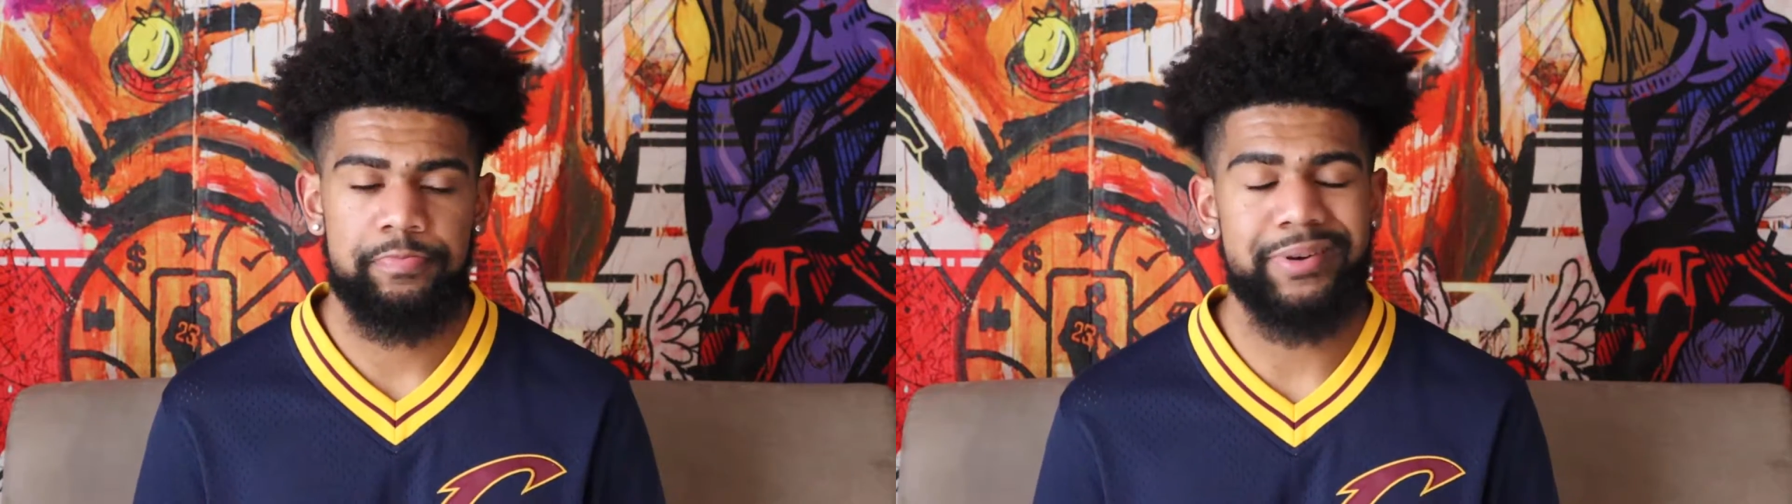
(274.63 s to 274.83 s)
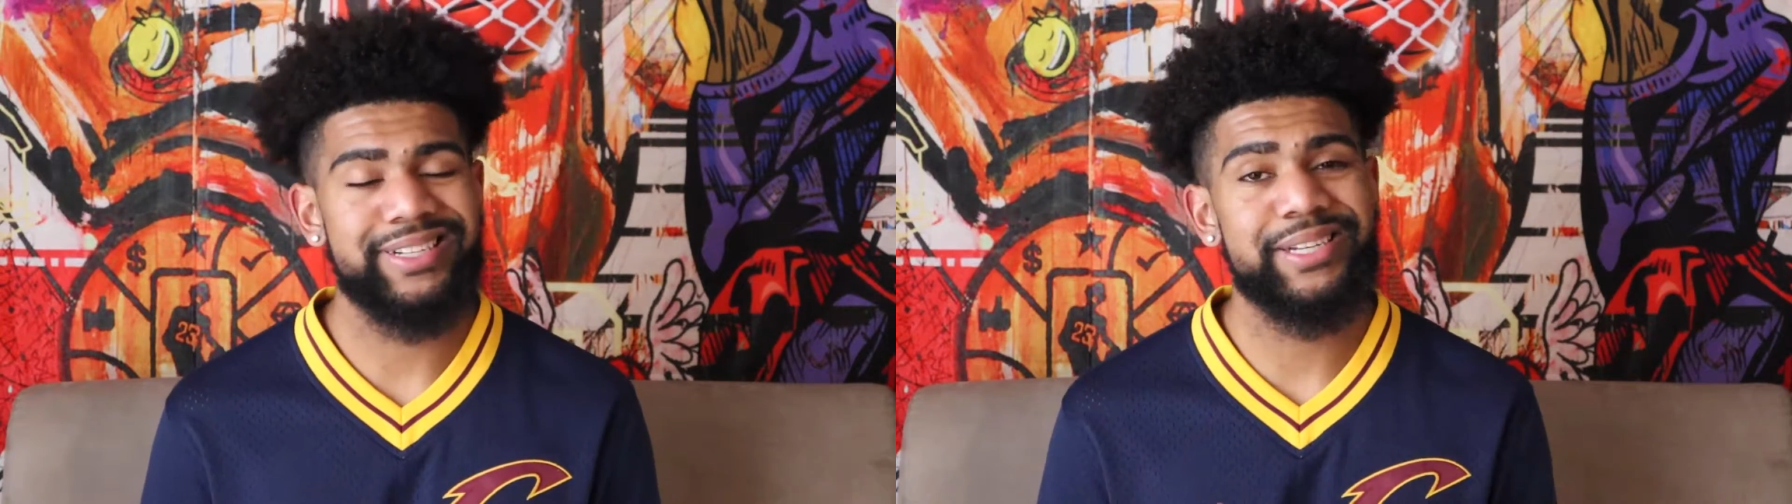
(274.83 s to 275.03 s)

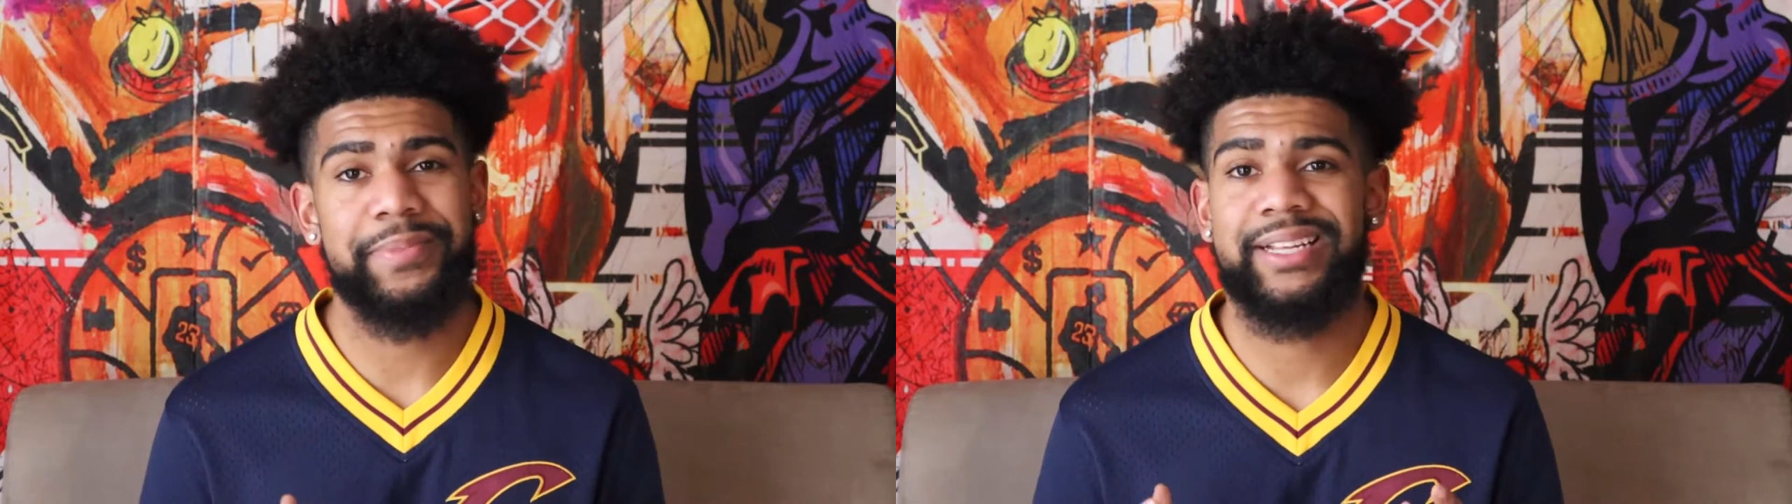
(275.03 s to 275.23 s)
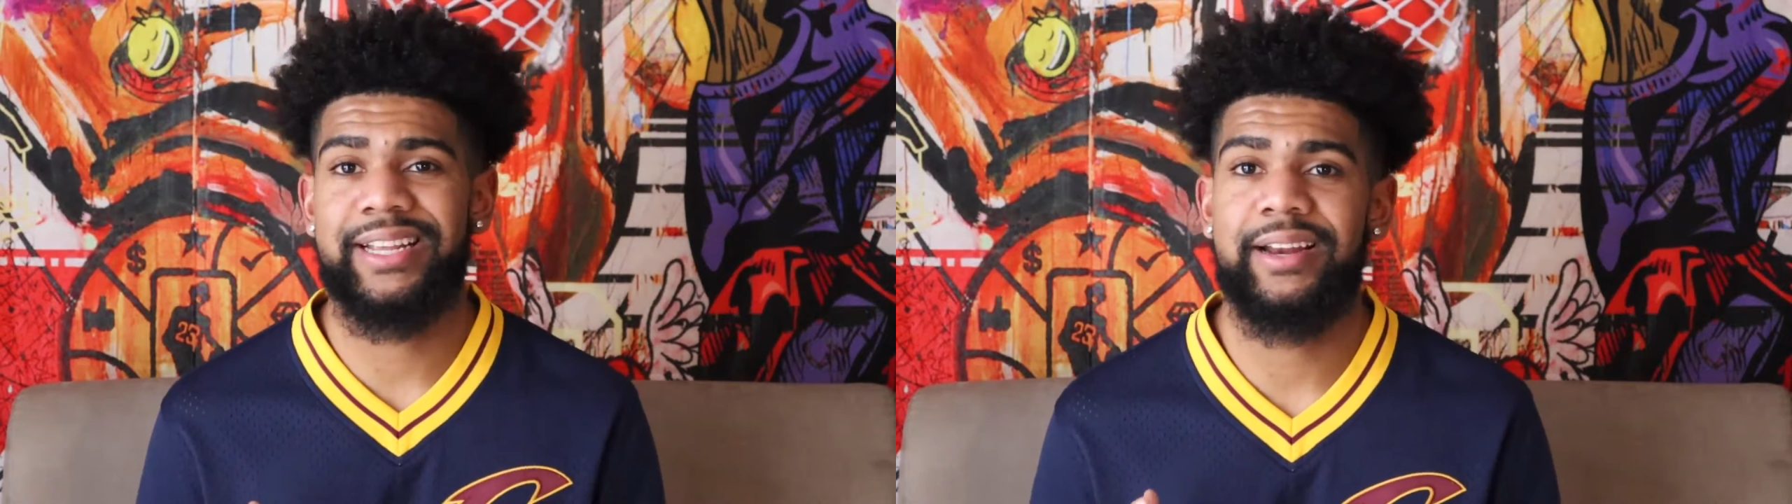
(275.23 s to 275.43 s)
But it's
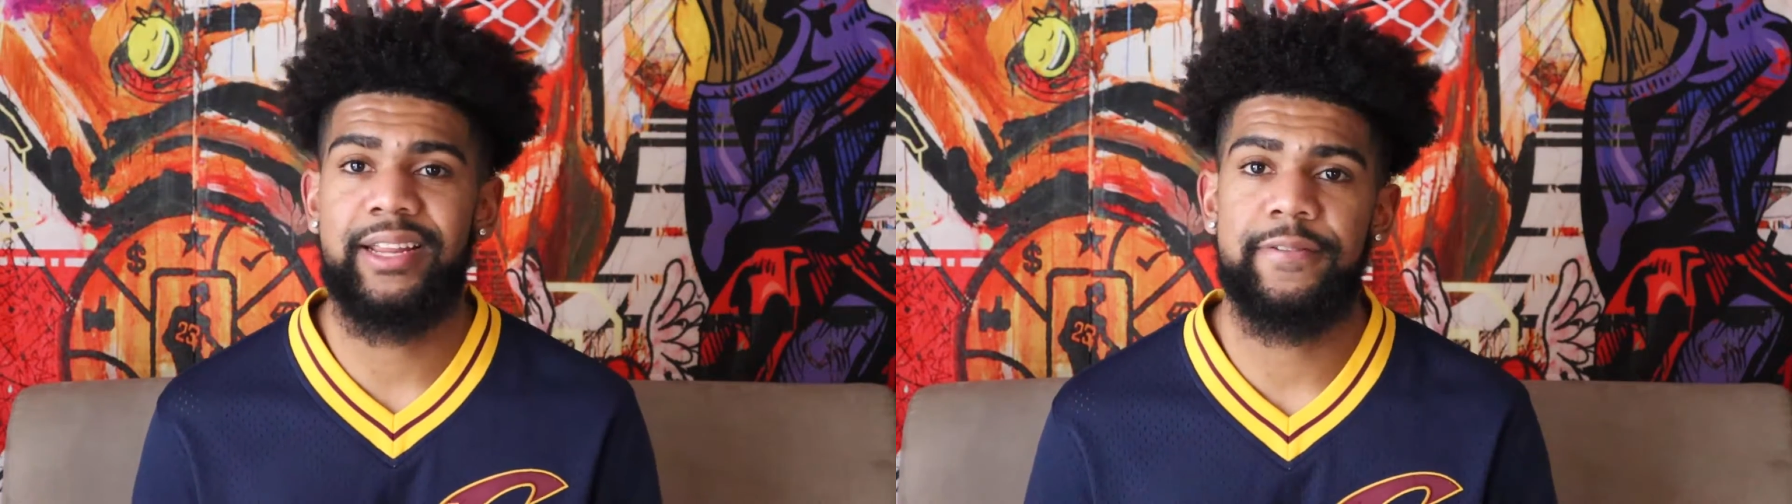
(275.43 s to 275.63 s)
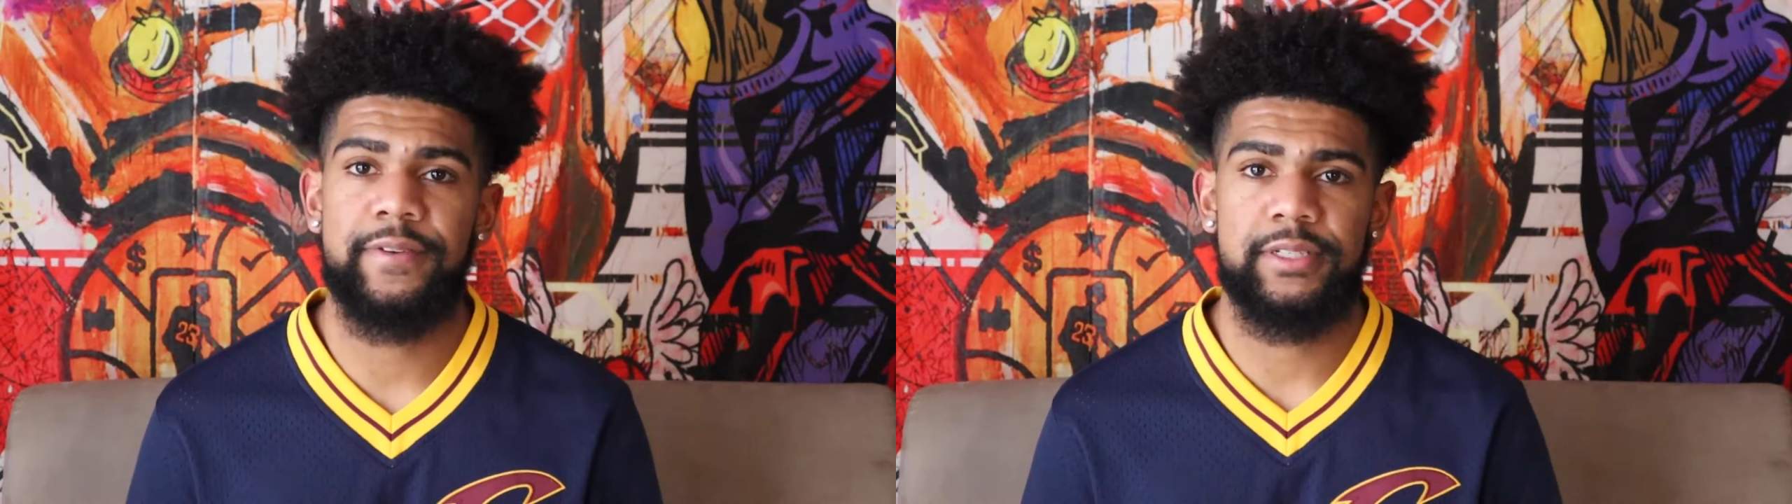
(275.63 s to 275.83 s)
about that
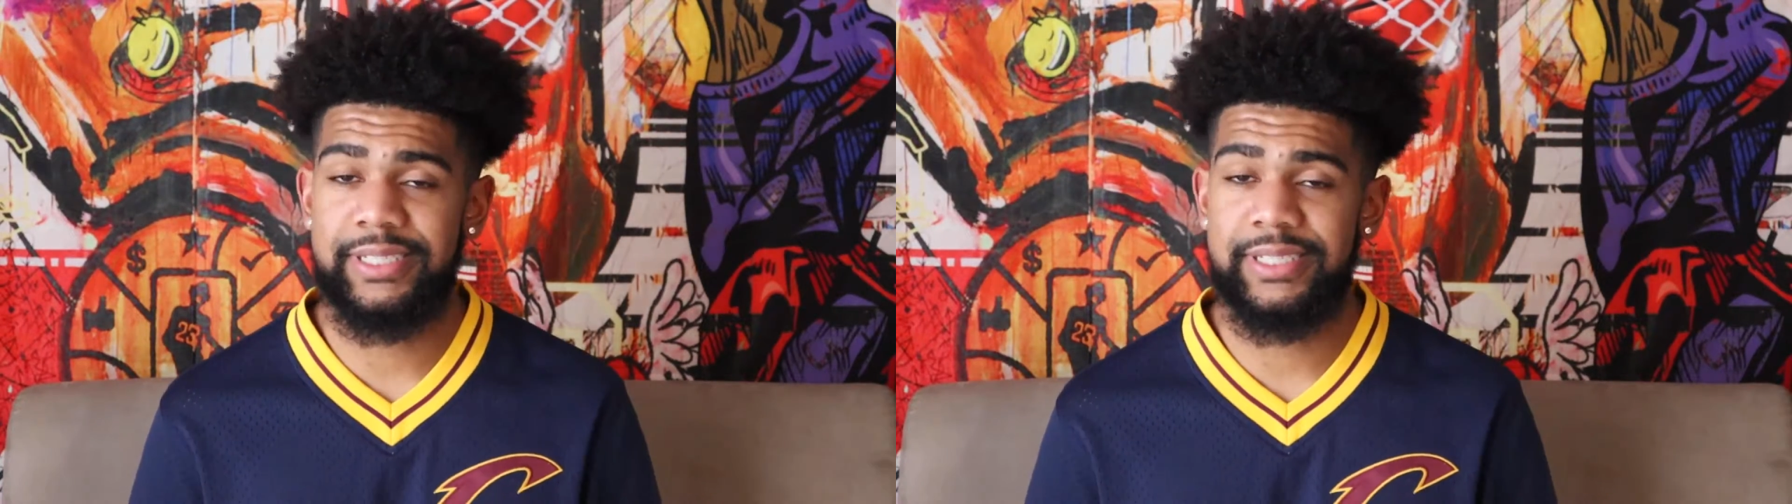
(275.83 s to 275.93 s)
defense.